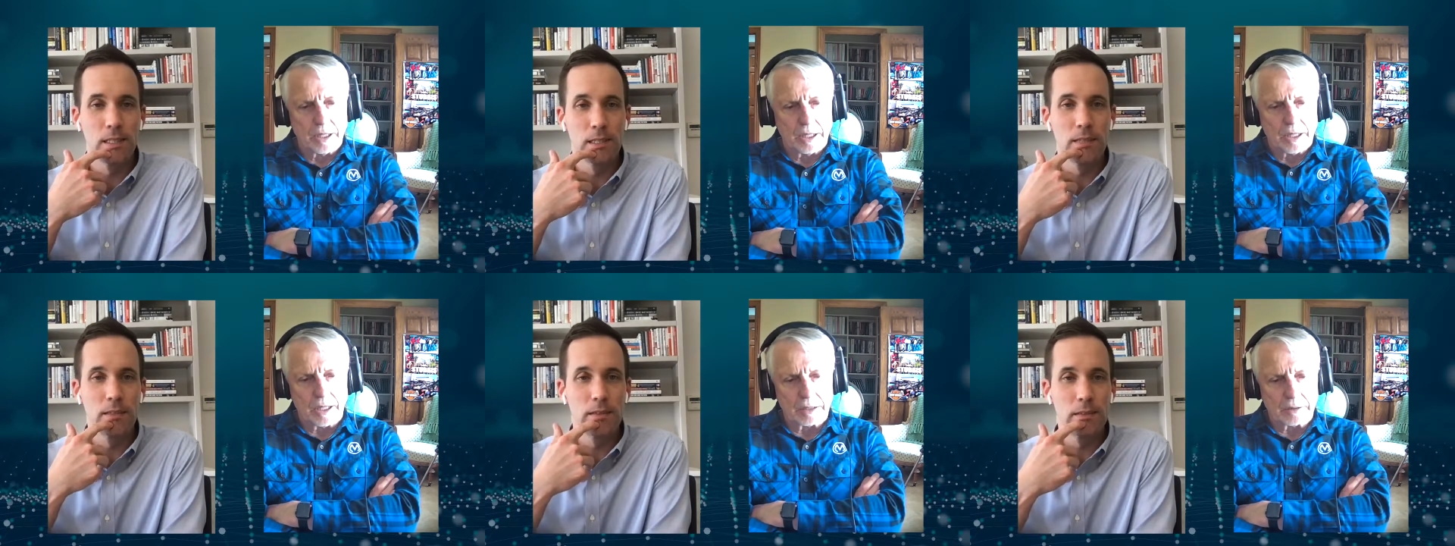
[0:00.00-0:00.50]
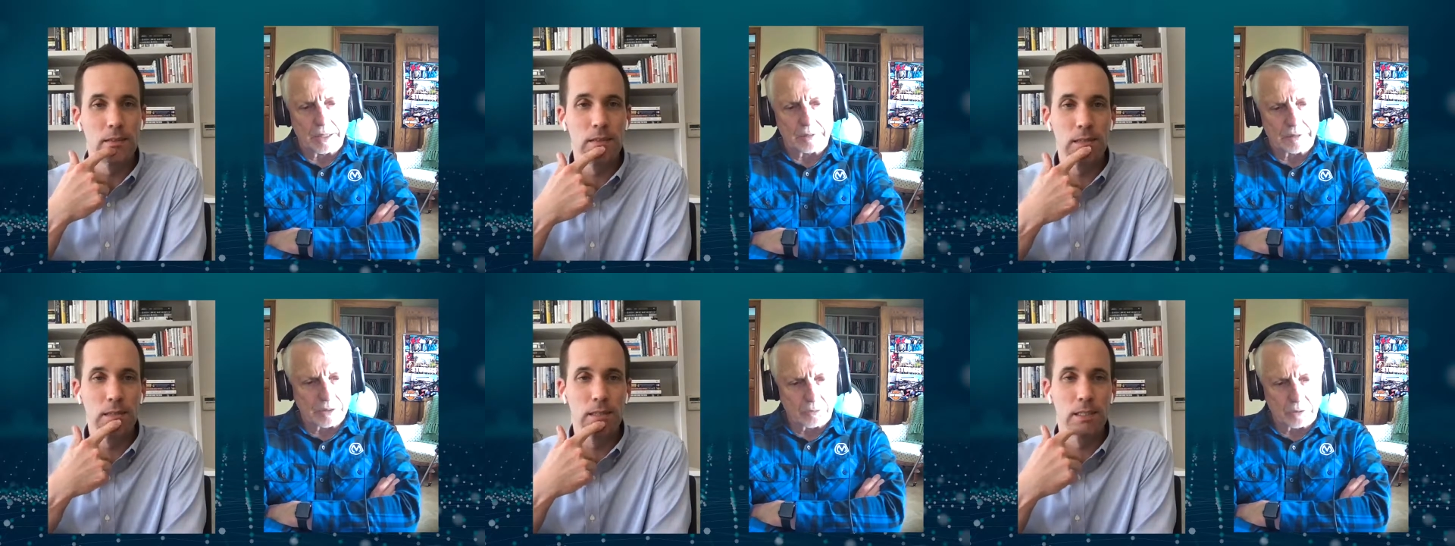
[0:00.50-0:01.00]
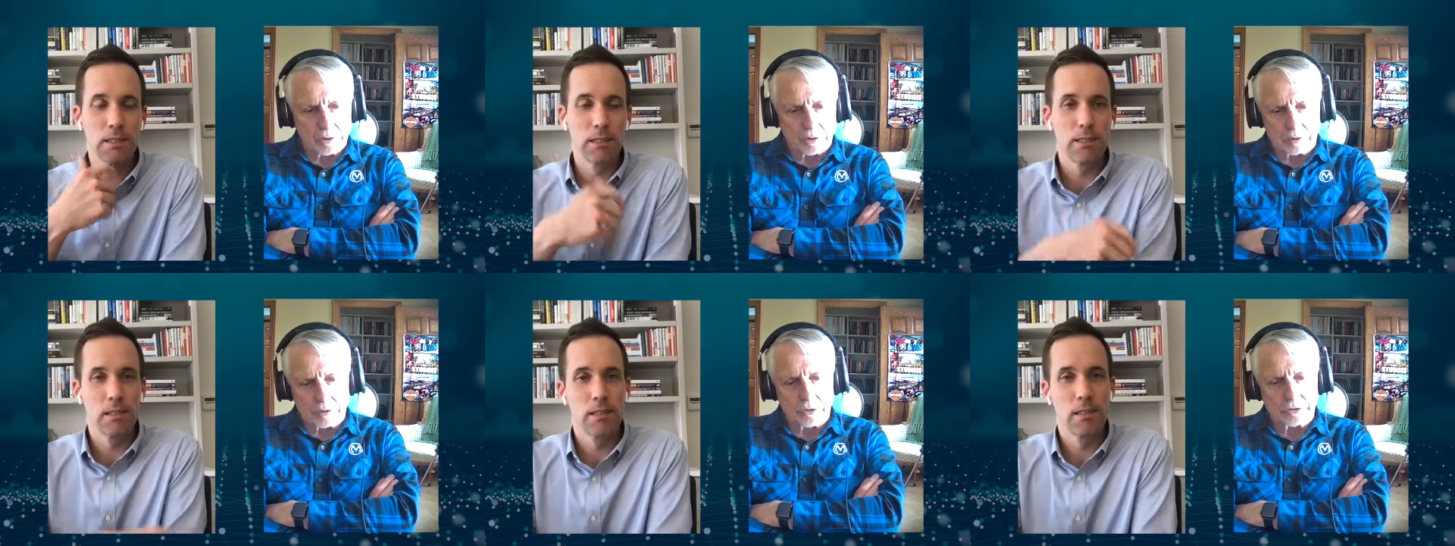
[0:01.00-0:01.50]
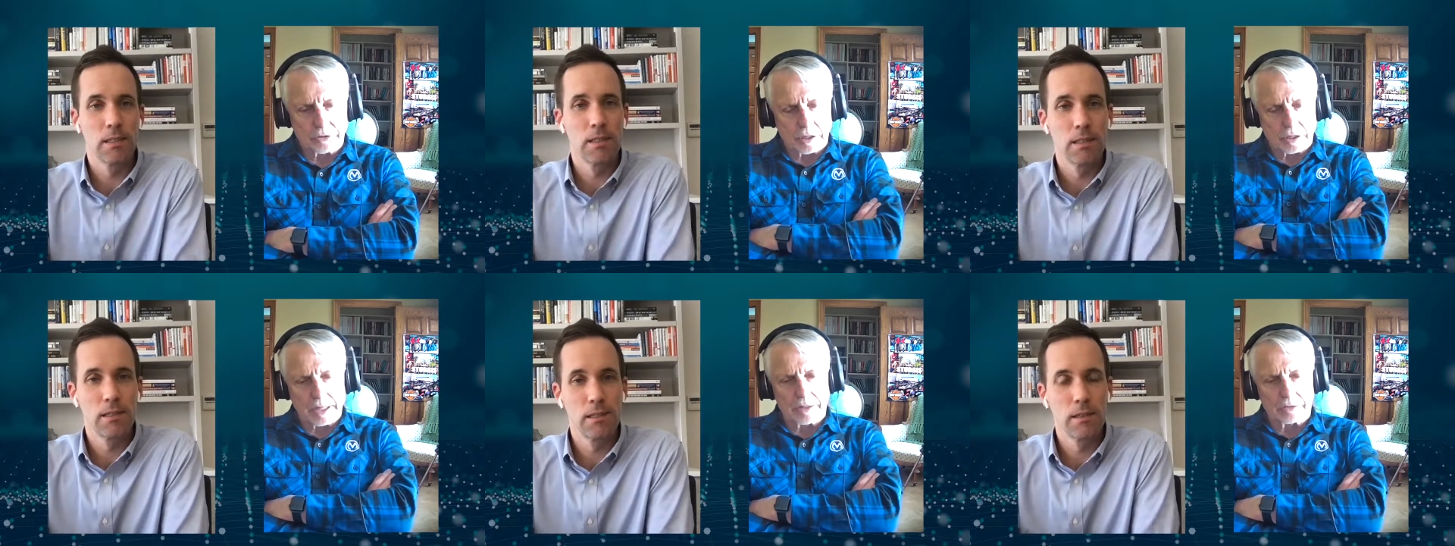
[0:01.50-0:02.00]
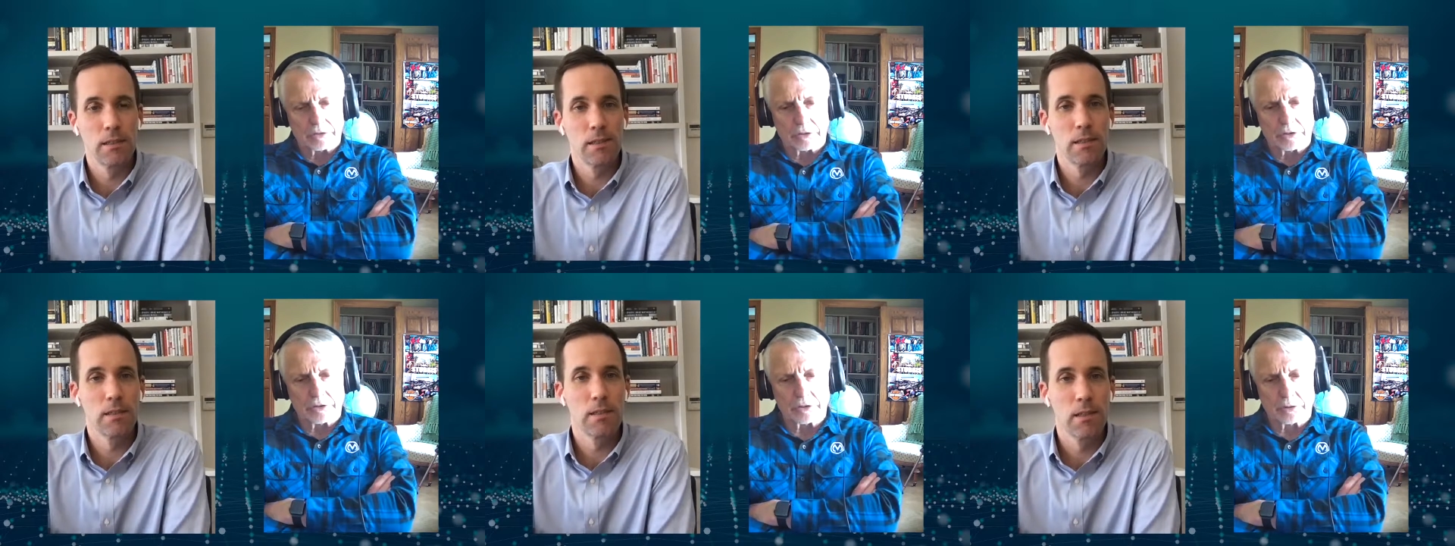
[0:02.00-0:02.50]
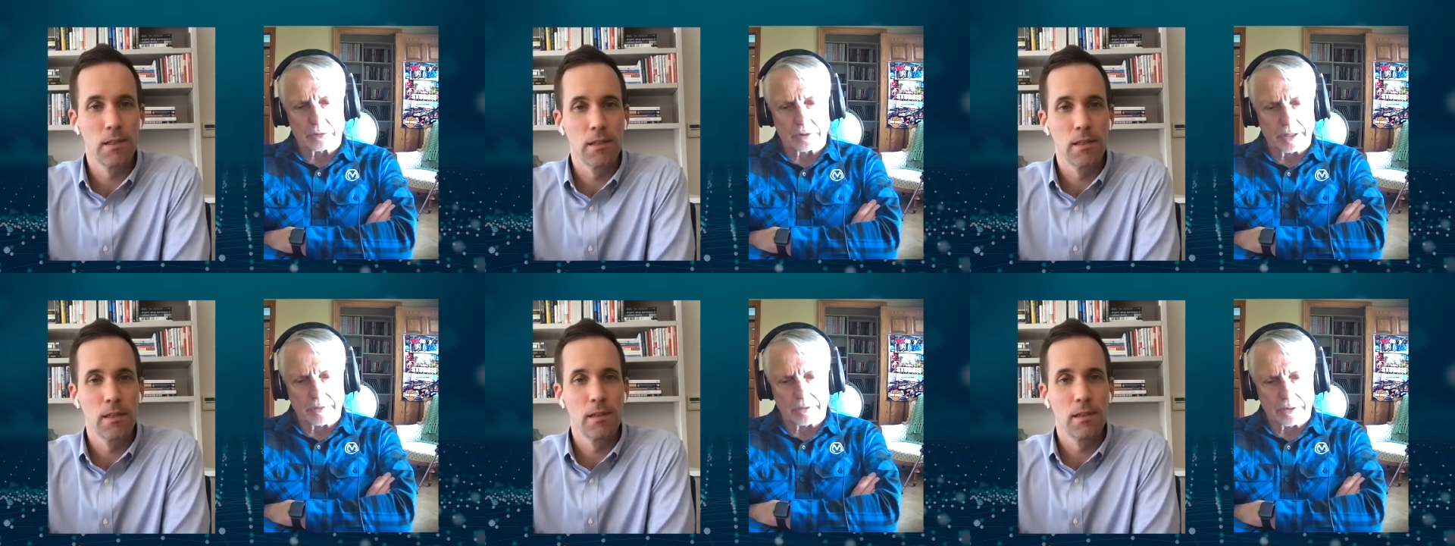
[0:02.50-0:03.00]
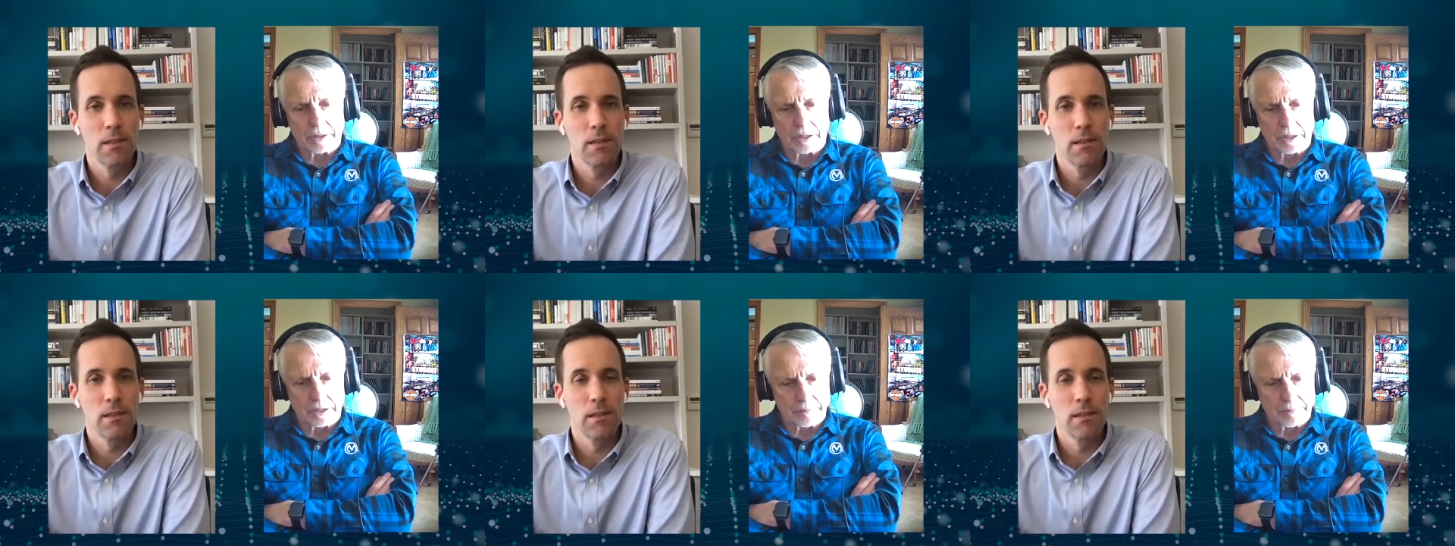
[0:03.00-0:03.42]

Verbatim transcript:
Speaker 1: And I think we'll close on an acquisition, so we'll have uh,